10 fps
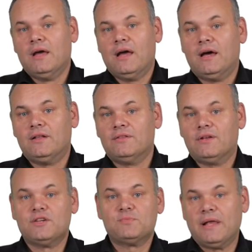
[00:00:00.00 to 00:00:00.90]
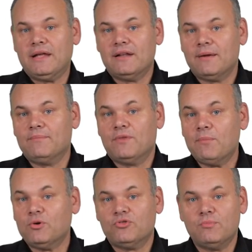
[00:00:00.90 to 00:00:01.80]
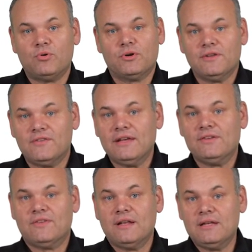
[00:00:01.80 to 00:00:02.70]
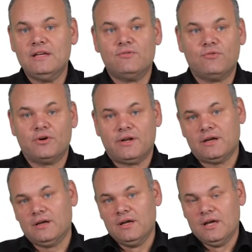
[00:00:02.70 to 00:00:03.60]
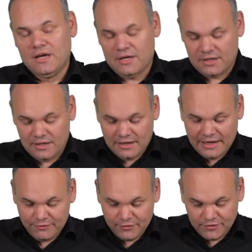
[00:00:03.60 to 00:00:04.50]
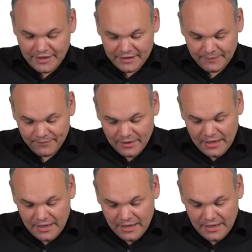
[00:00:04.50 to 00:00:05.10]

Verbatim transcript: and explain them the most important things they need for their life of study.